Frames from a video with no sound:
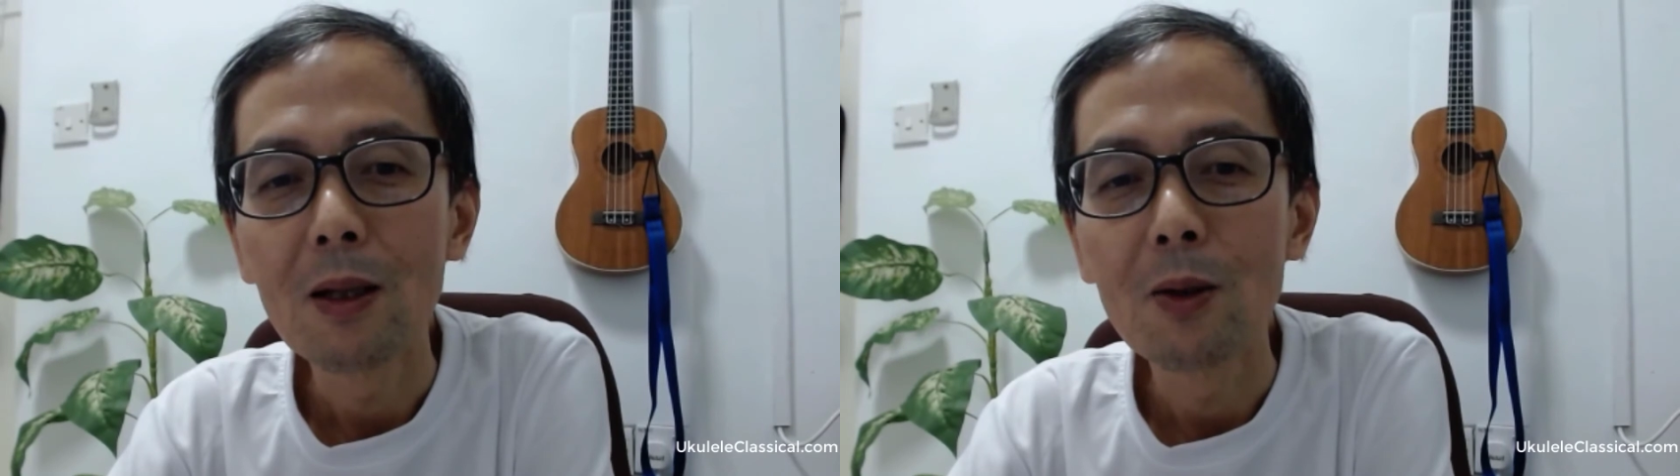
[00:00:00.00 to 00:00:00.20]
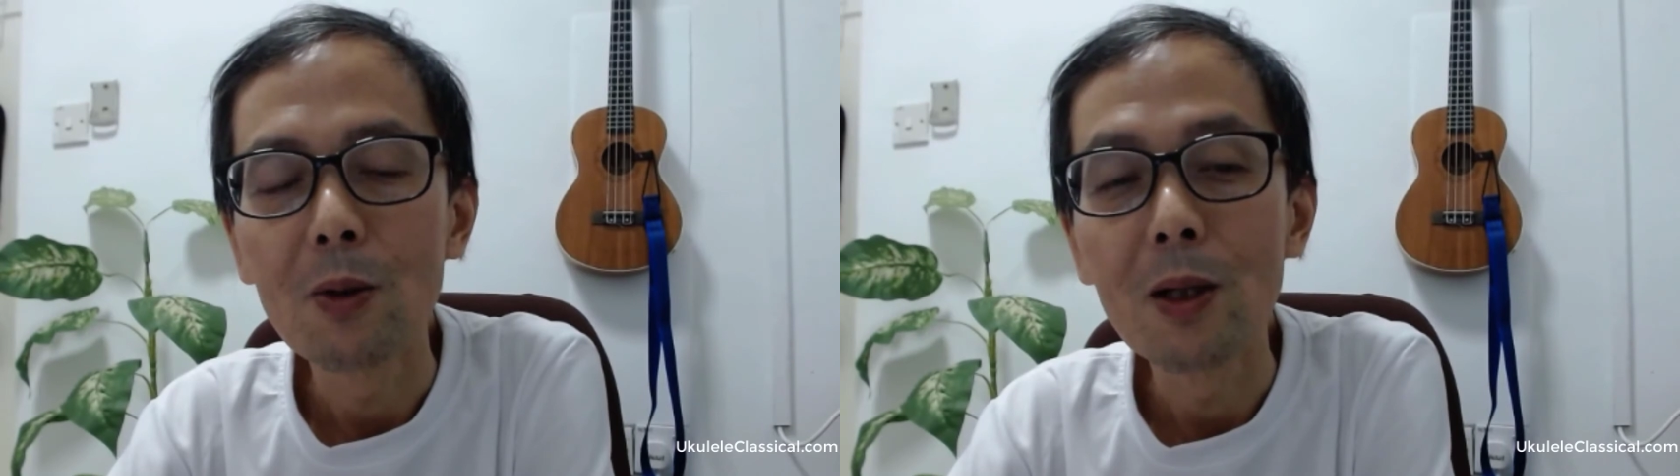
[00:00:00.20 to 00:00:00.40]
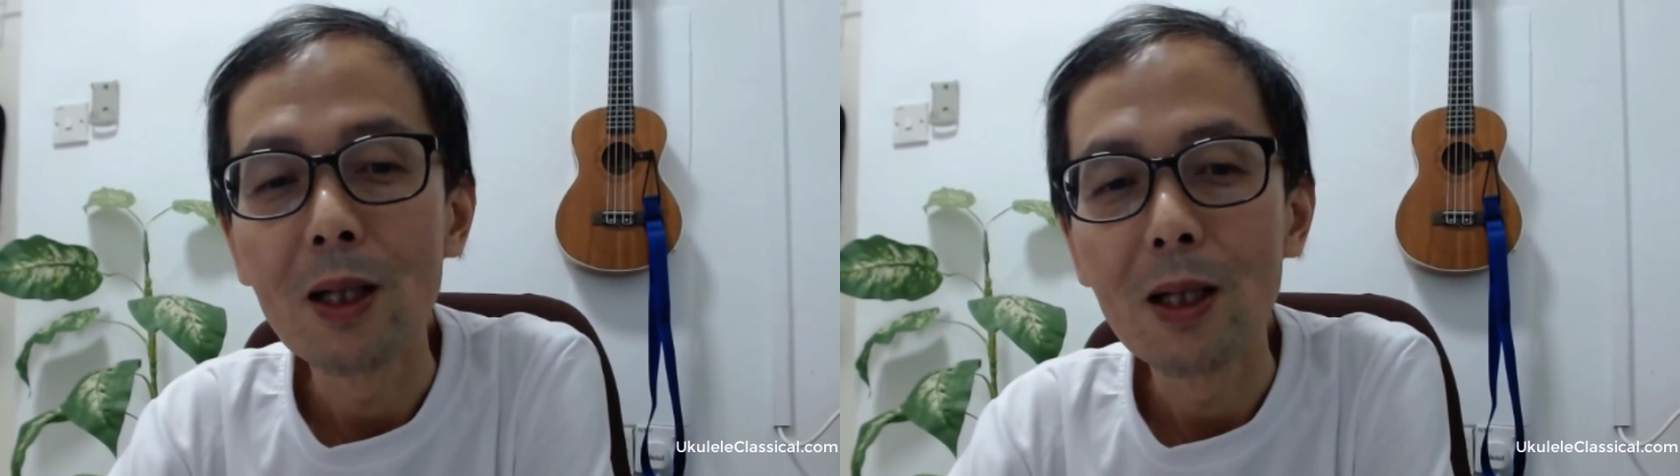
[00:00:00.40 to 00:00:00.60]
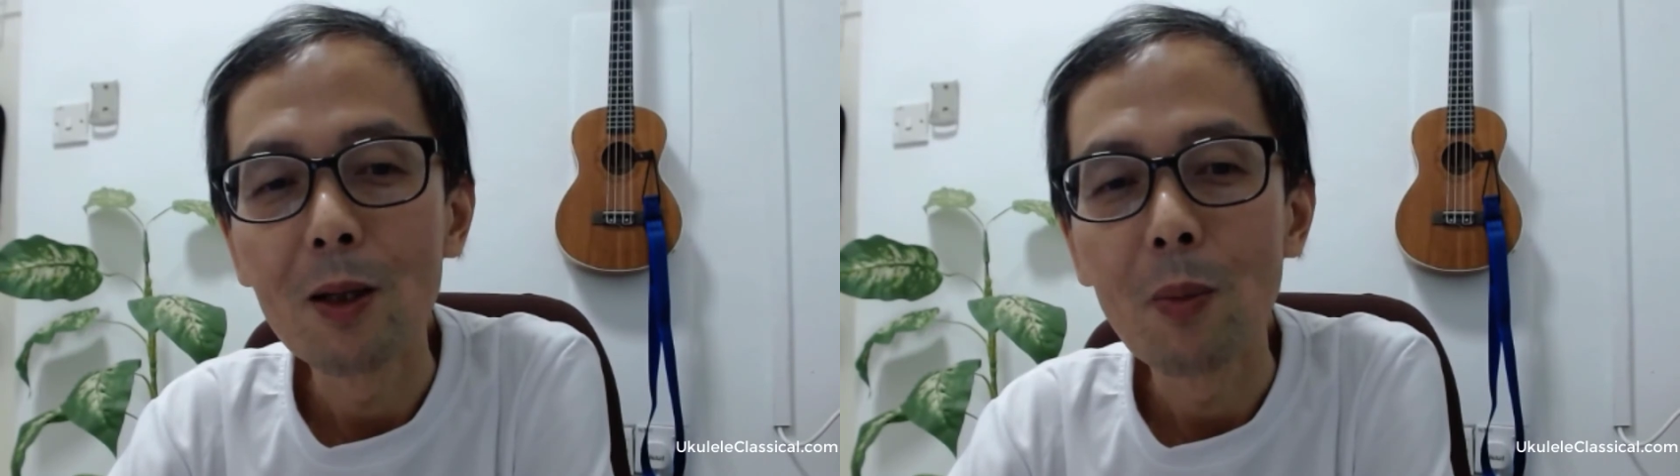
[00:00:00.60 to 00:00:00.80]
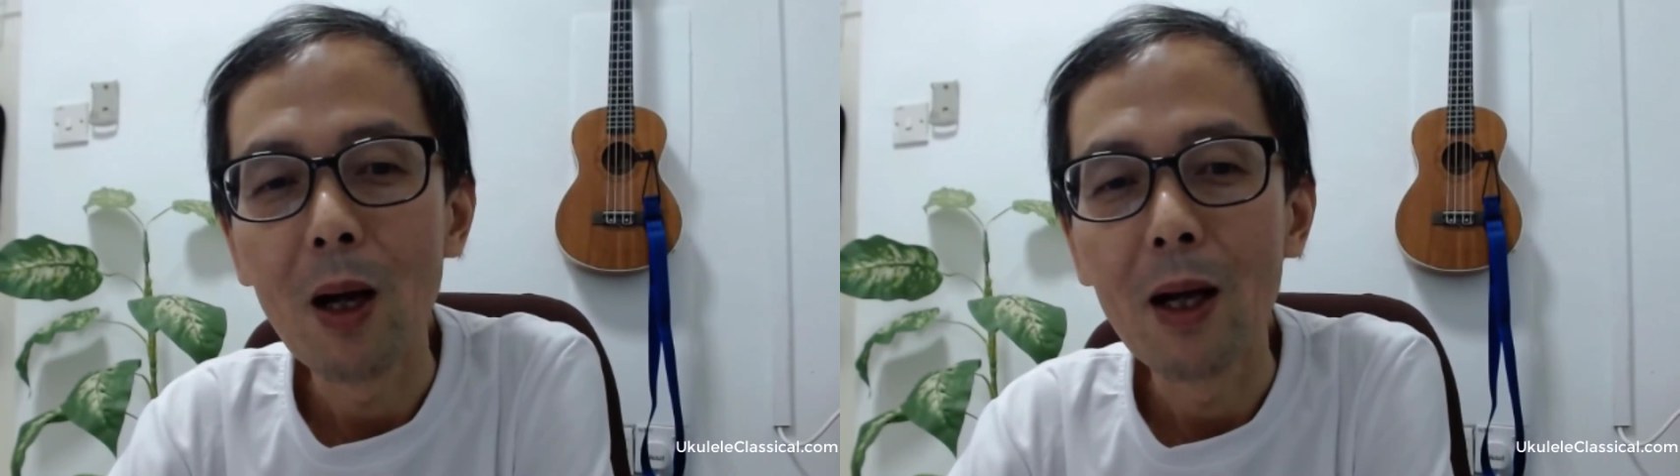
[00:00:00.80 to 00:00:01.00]
ukulele
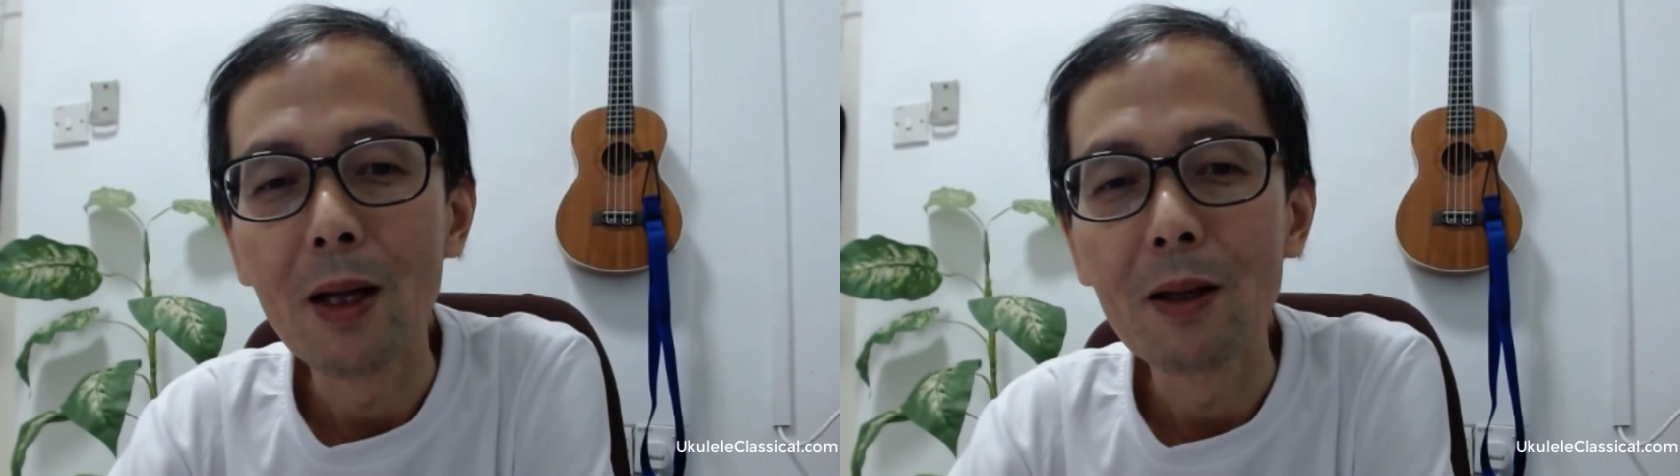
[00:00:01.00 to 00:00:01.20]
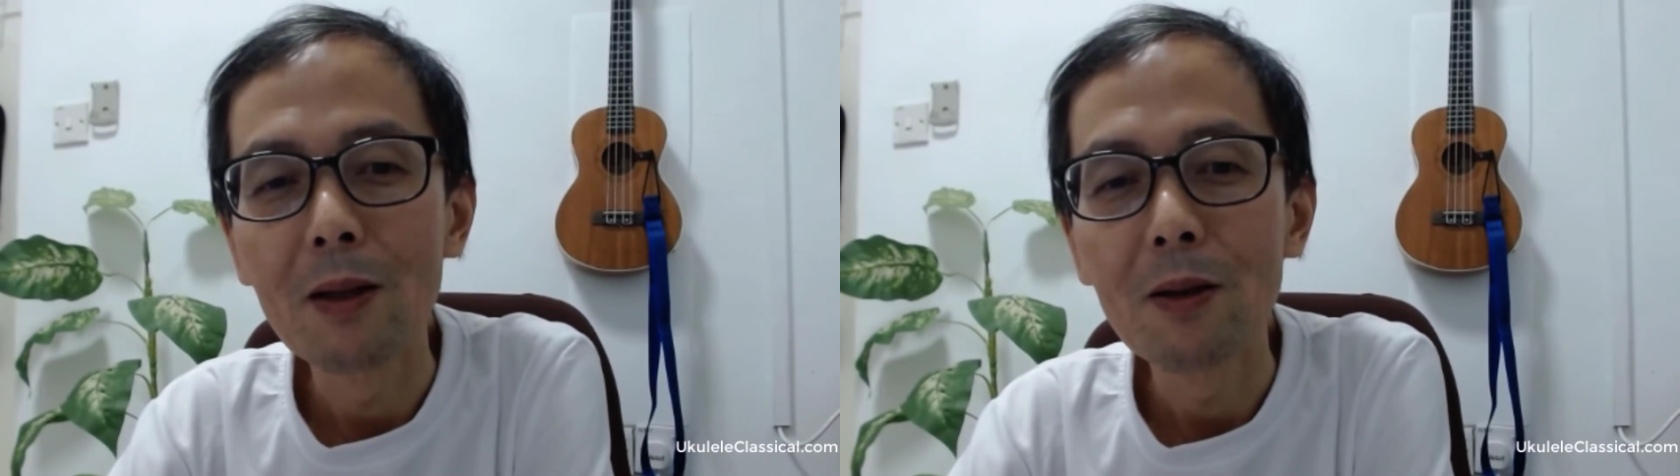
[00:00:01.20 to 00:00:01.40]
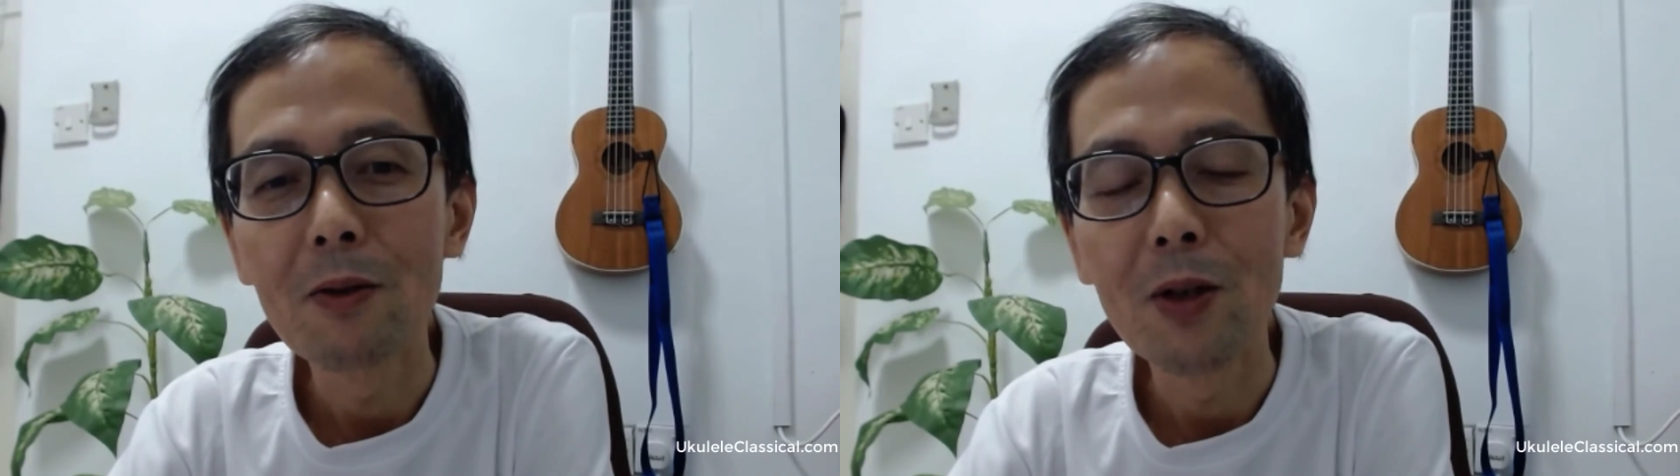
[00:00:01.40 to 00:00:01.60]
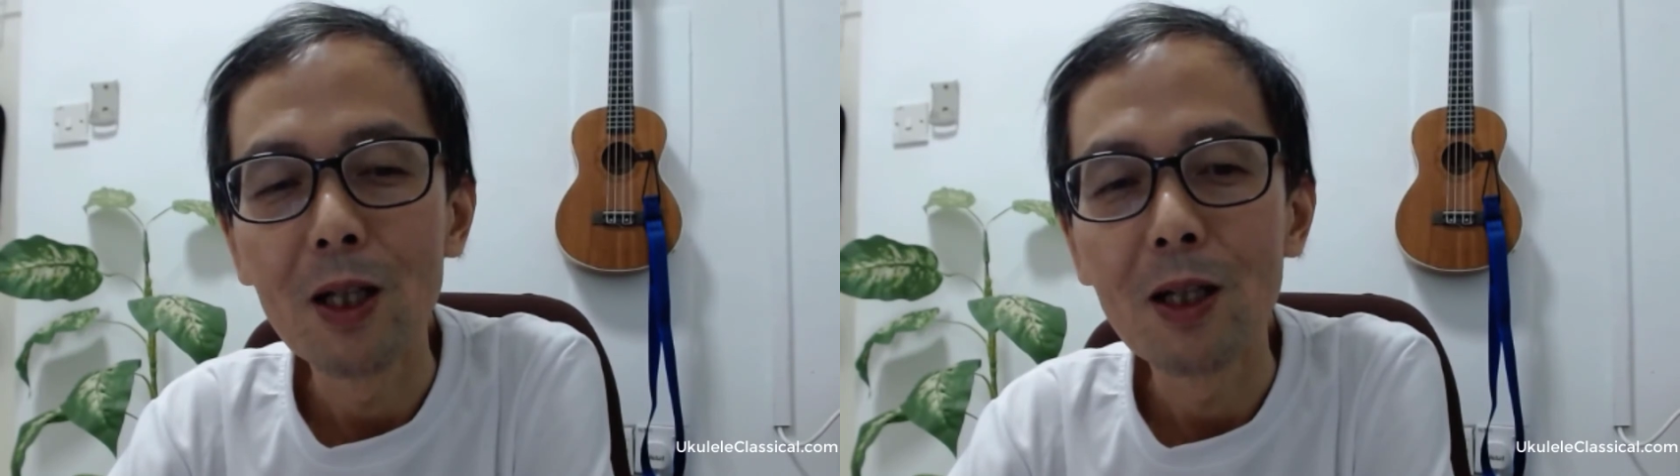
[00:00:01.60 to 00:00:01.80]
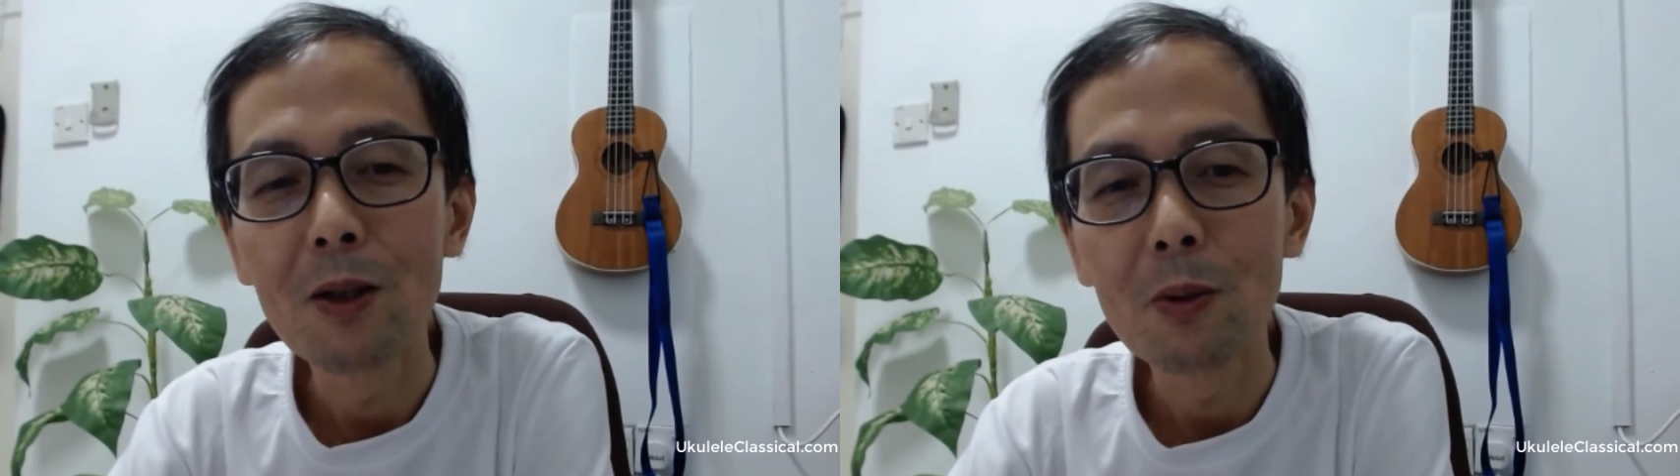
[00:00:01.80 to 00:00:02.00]
by
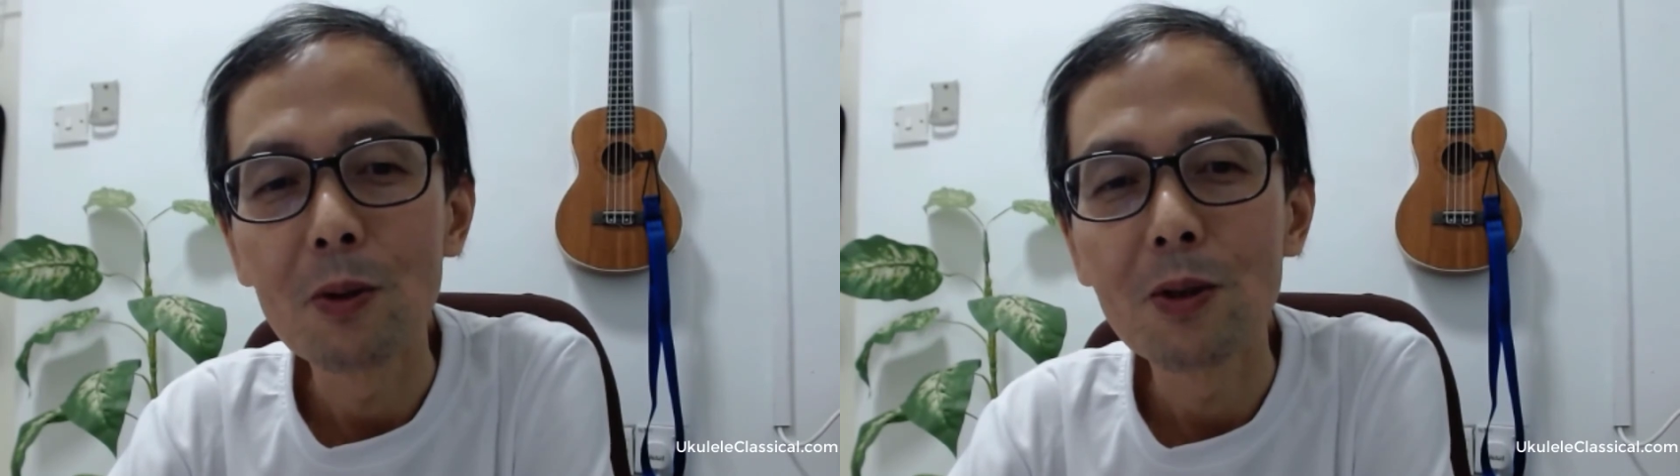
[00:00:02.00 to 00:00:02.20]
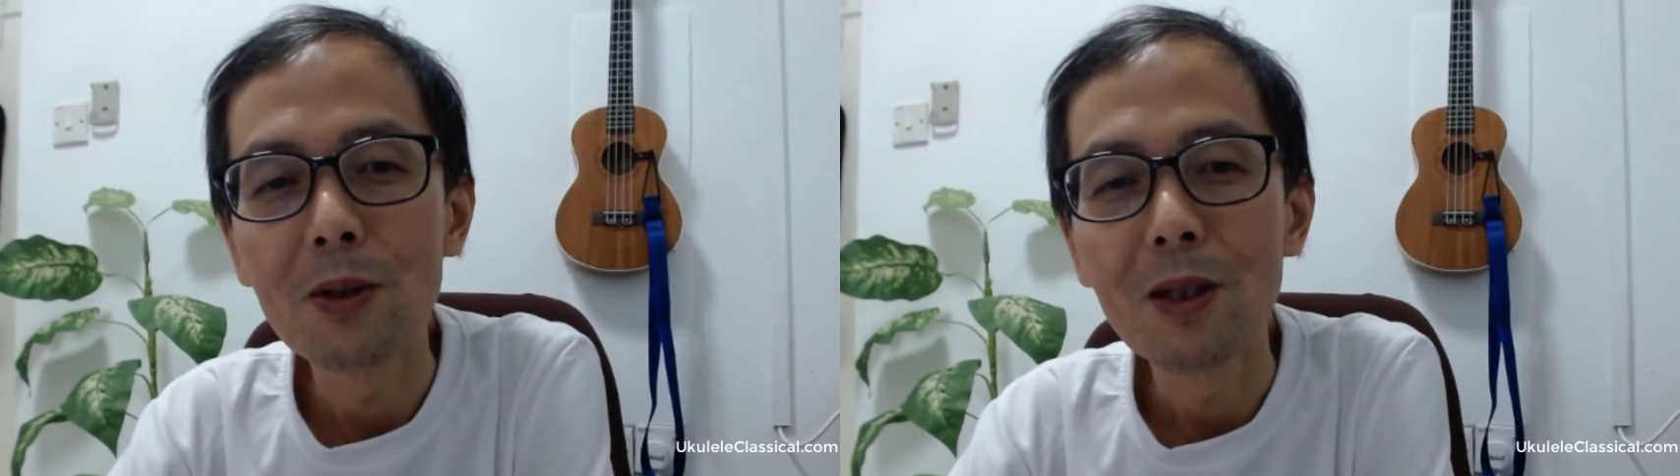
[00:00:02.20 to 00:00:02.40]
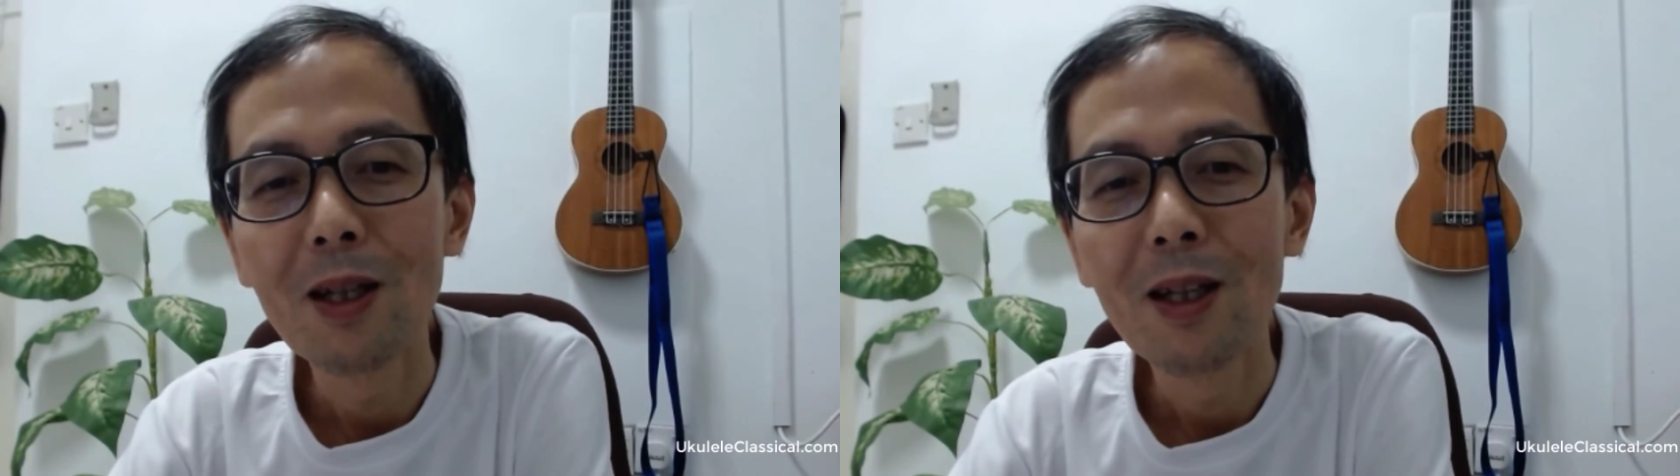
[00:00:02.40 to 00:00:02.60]
reading notes